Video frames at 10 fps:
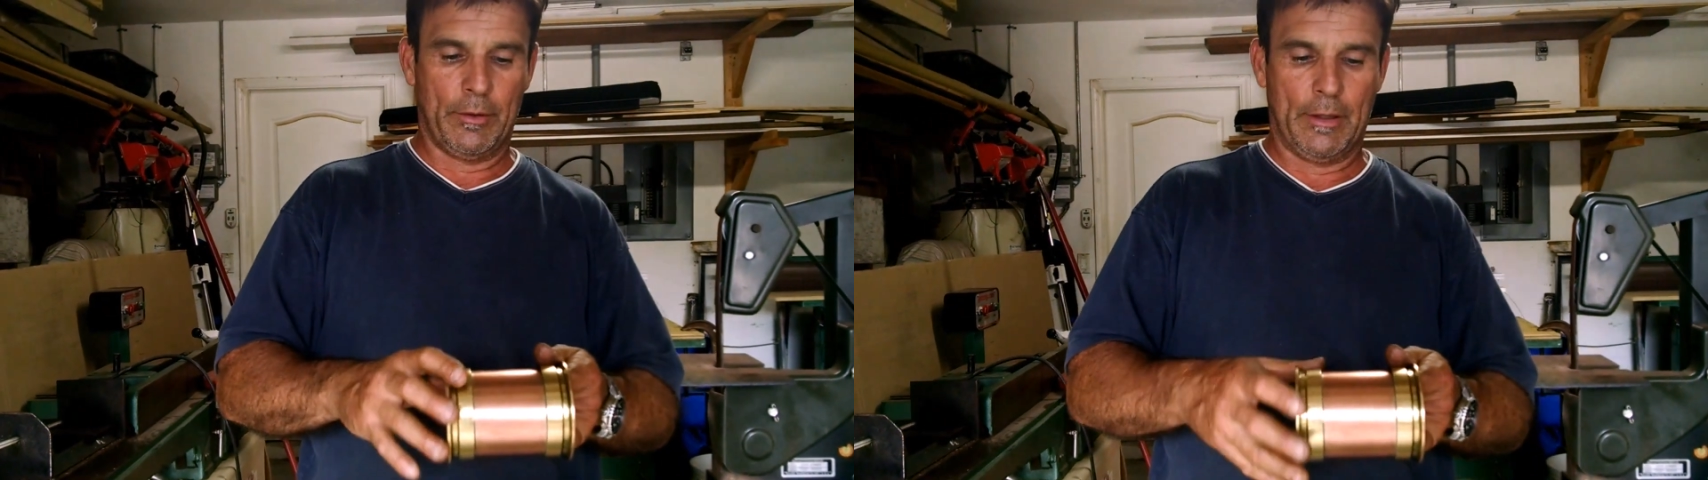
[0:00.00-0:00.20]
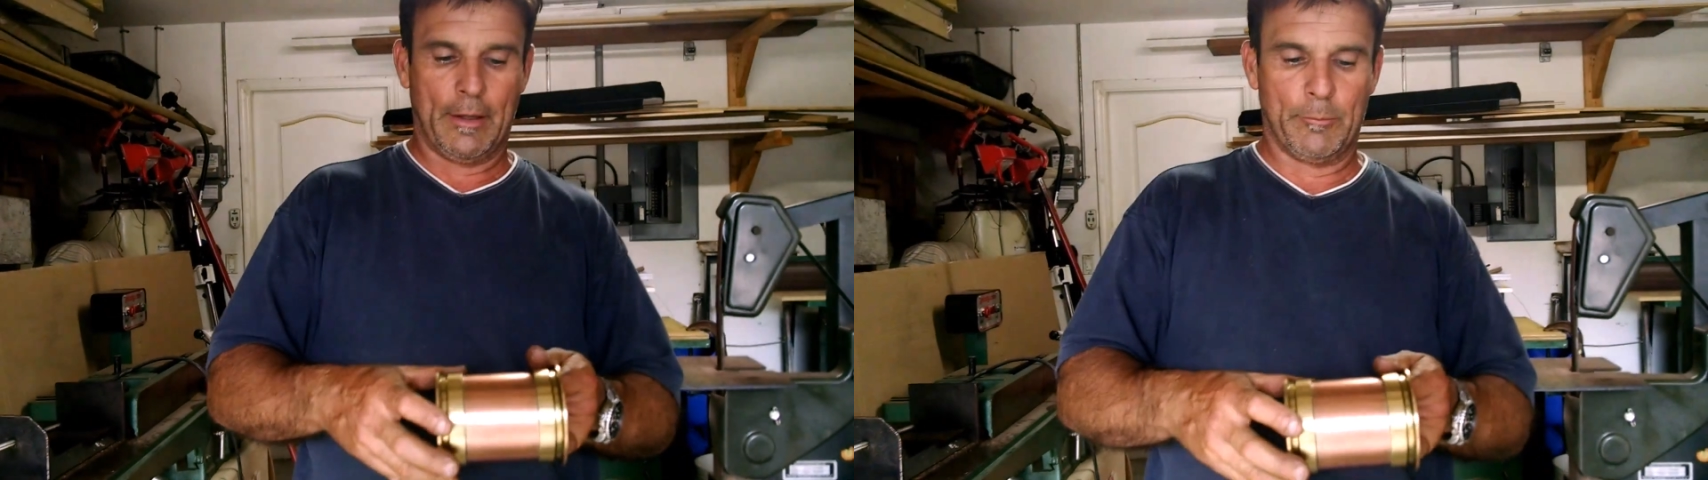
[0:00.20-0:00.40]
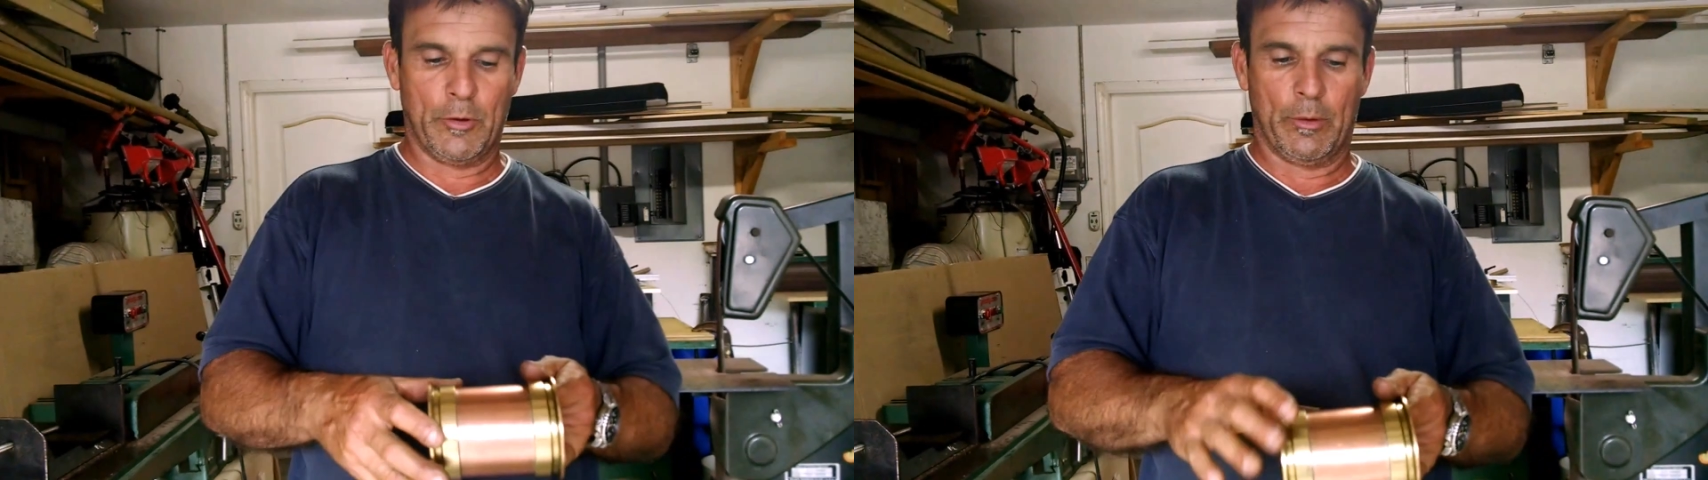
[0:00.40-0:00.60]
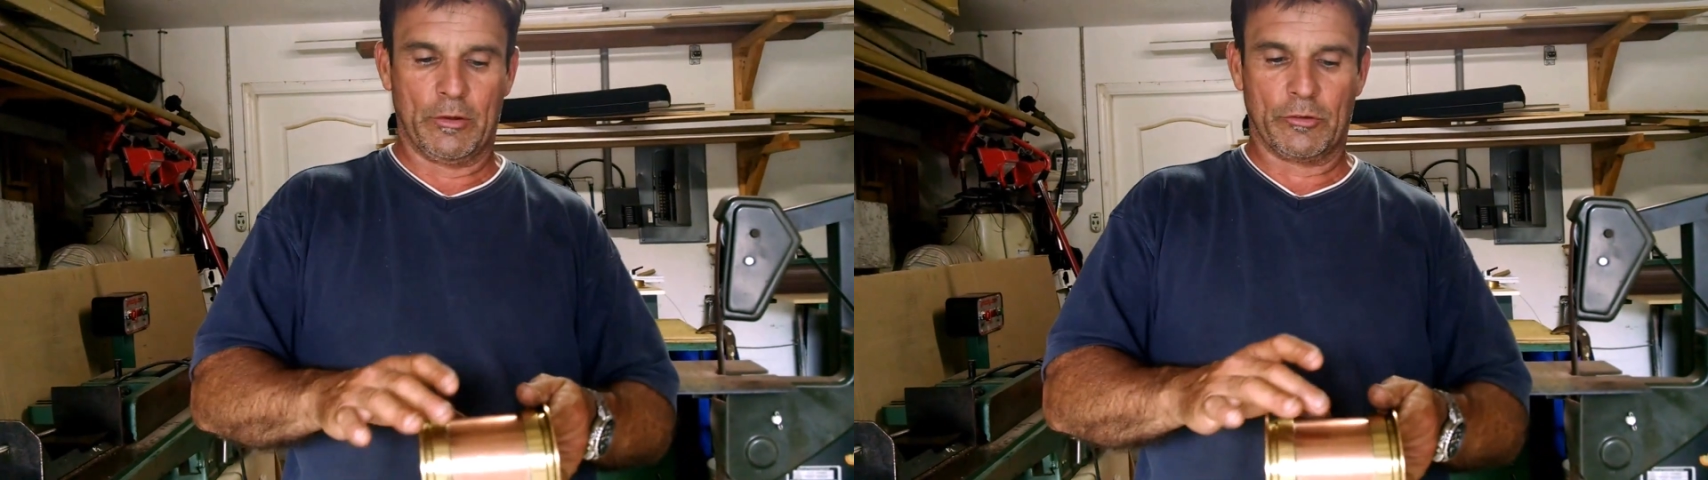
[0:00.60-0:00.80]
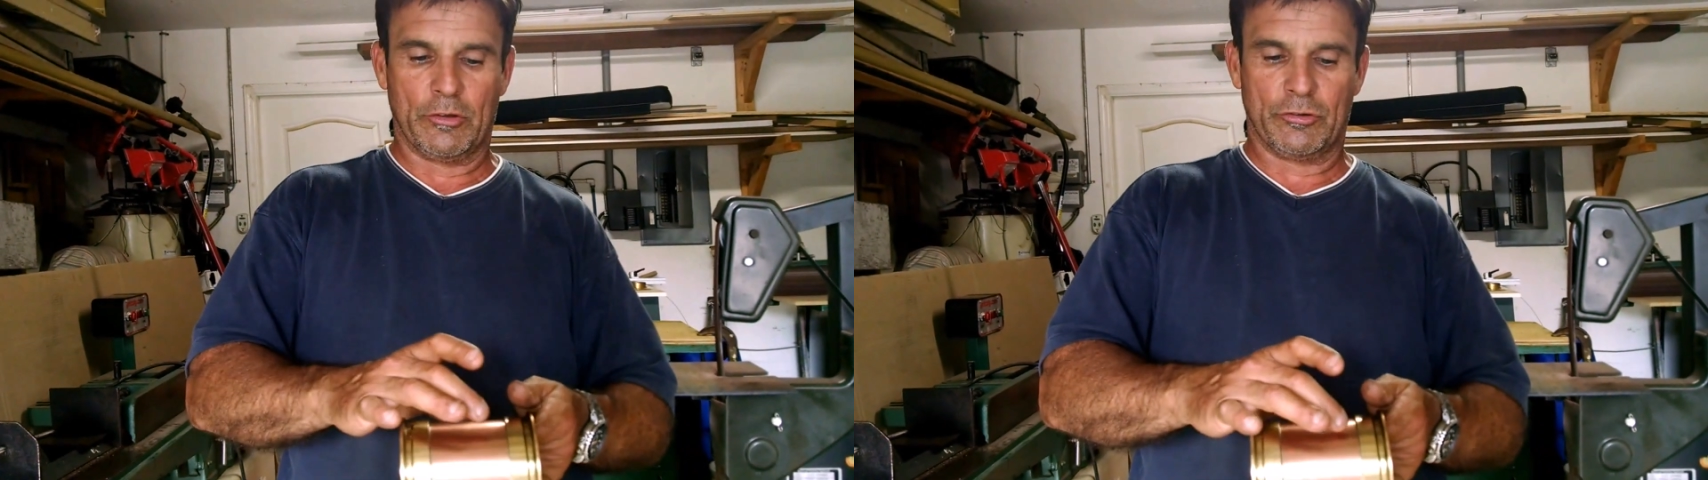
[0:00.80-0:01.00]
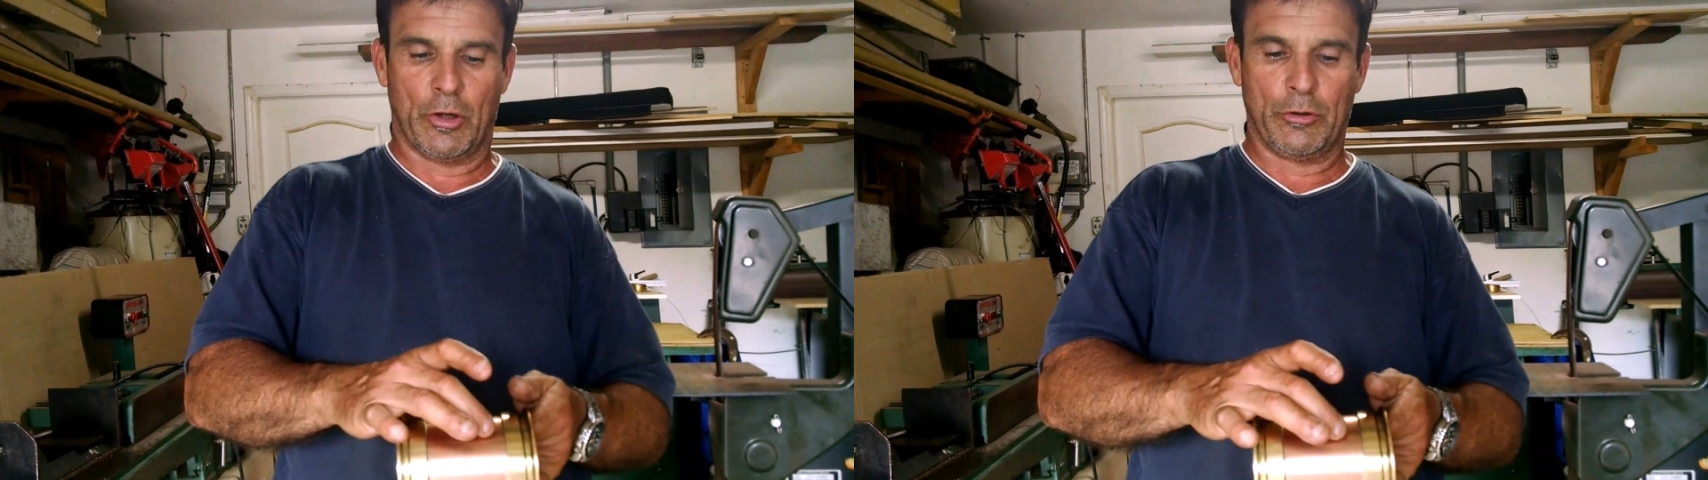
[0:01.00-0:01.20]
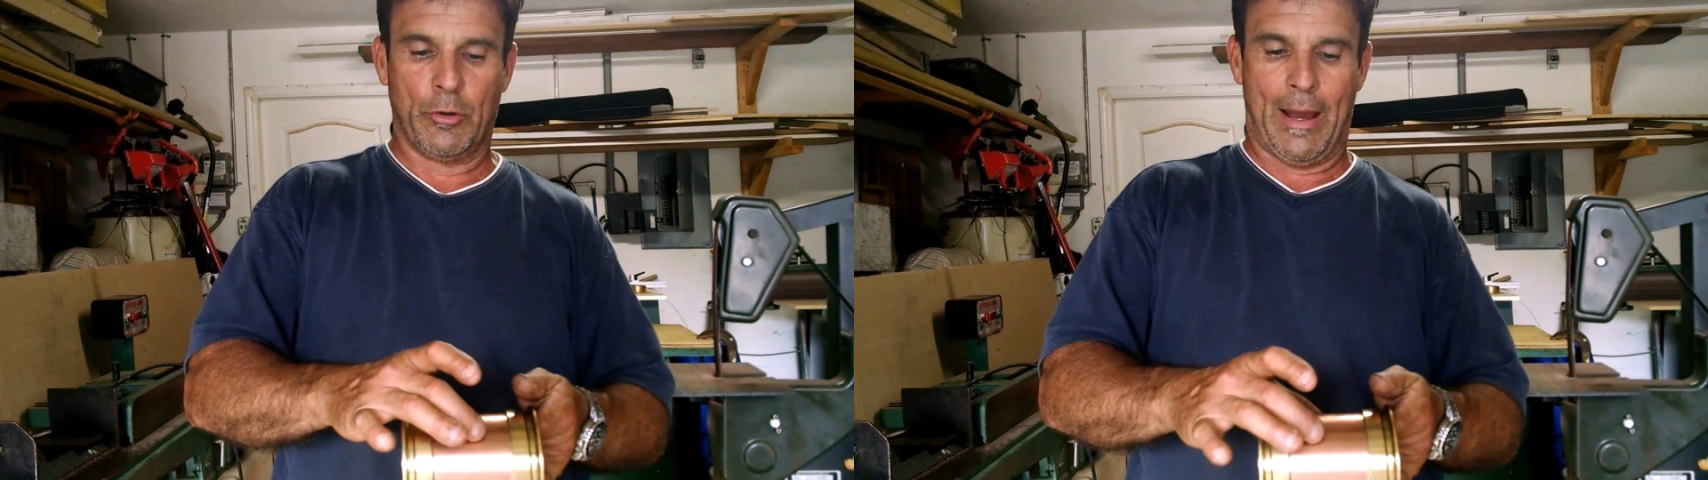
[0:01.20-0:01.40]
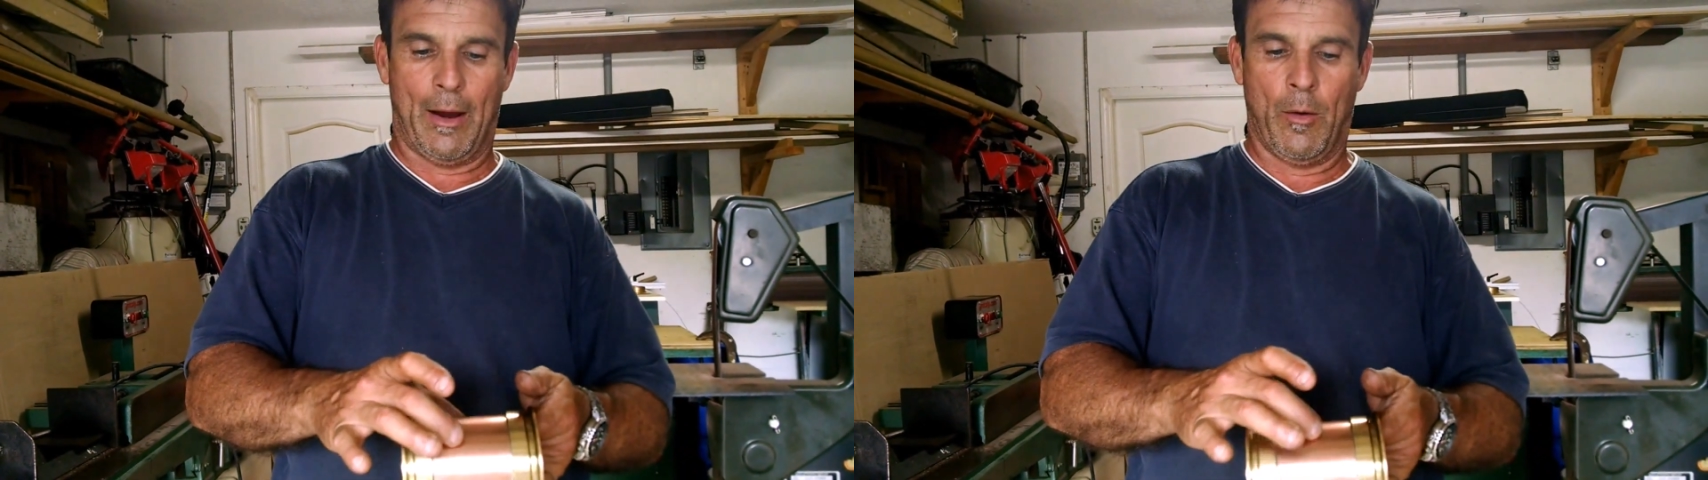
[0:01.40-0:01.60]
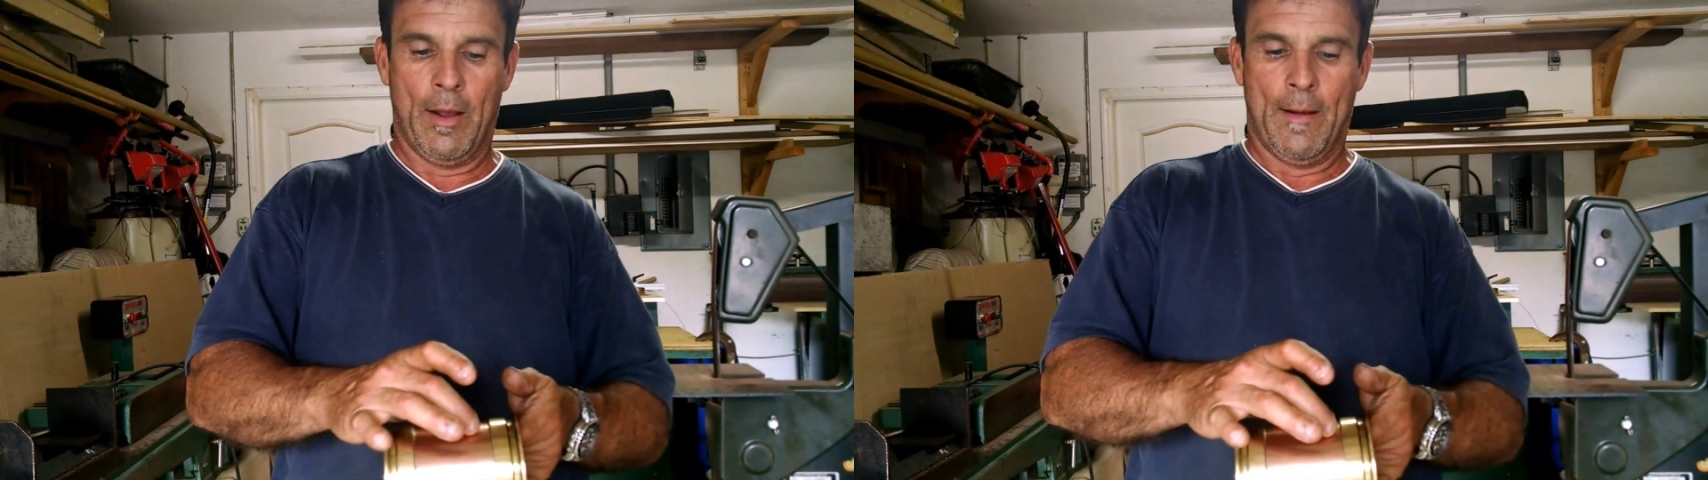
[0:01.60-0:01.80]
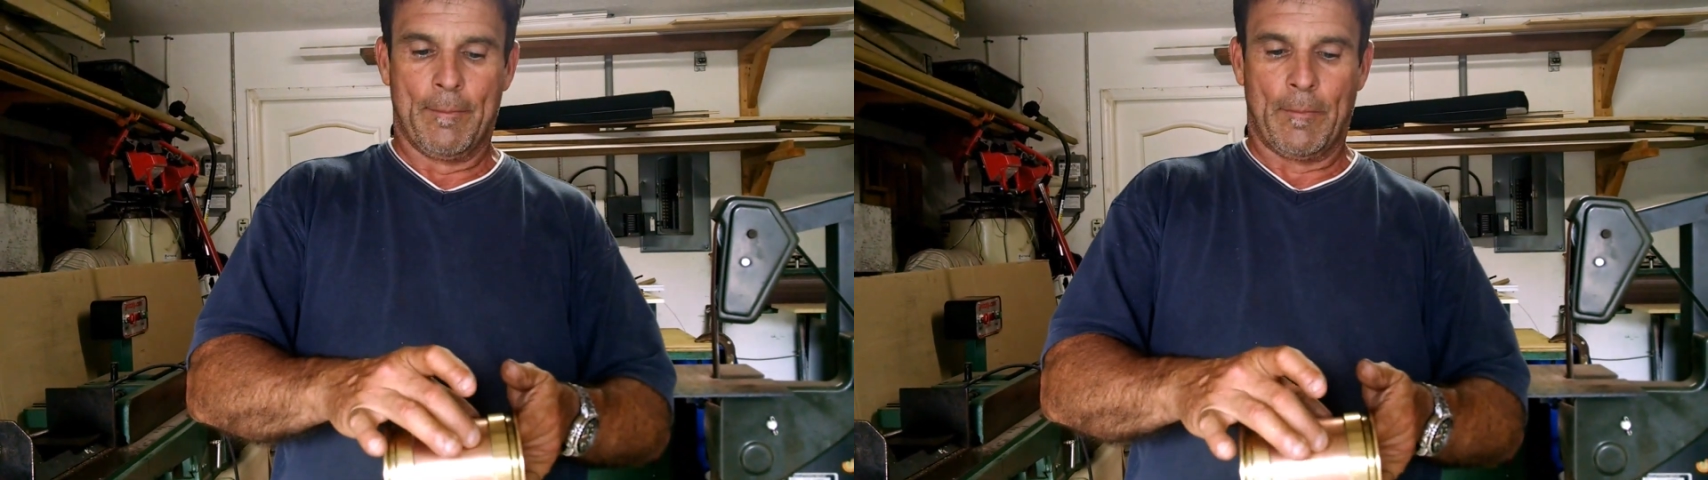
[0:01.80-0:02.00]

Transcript: end up doing is, is show you how